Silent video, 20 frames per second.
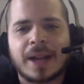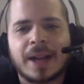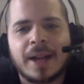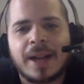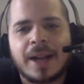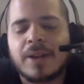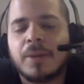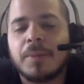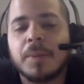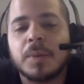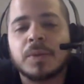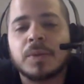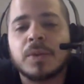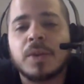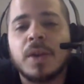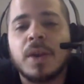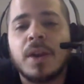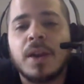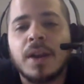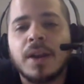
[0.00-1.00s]
I had almost
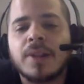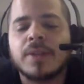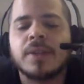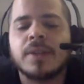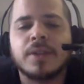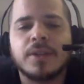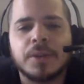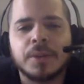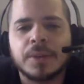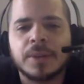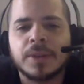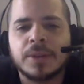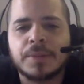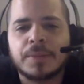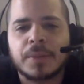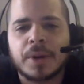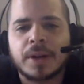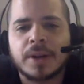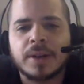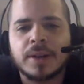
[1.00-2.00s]
nothing to do in this
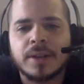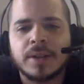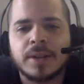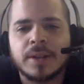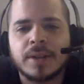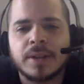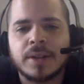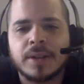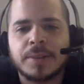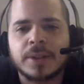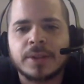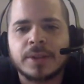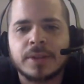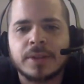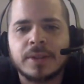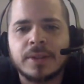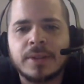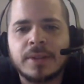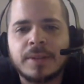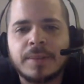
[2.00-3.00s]
pro in this production
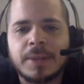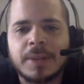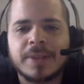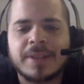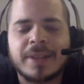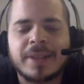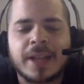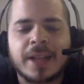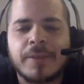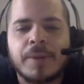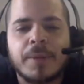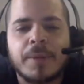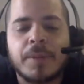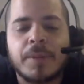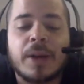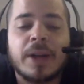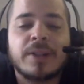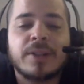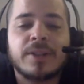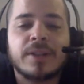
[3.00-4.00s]
because I gave hmm. up
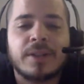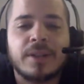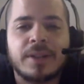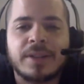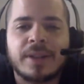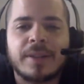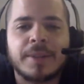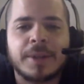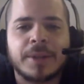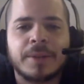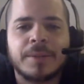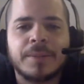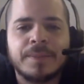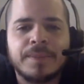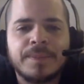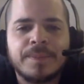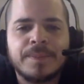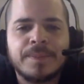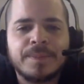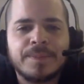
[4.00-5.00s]
the rights a long time ago.